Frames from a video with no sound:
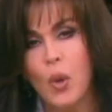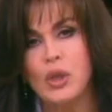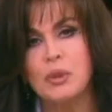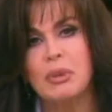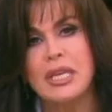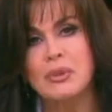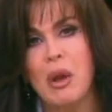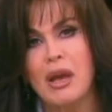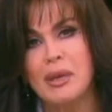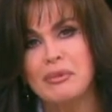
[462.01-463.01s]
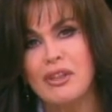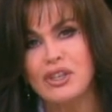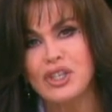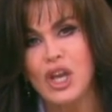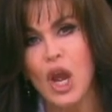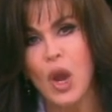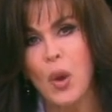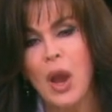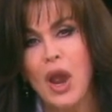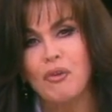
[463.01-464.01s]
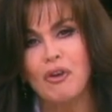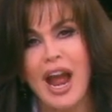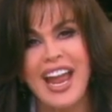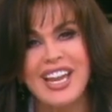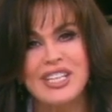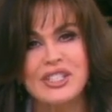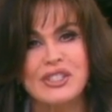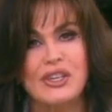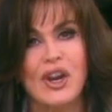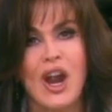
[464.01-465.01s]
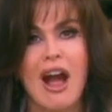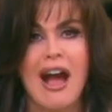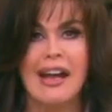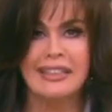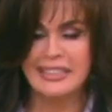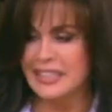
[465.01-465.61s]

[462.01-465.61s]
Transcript: Would you please welcome to the show Ryan Serhant.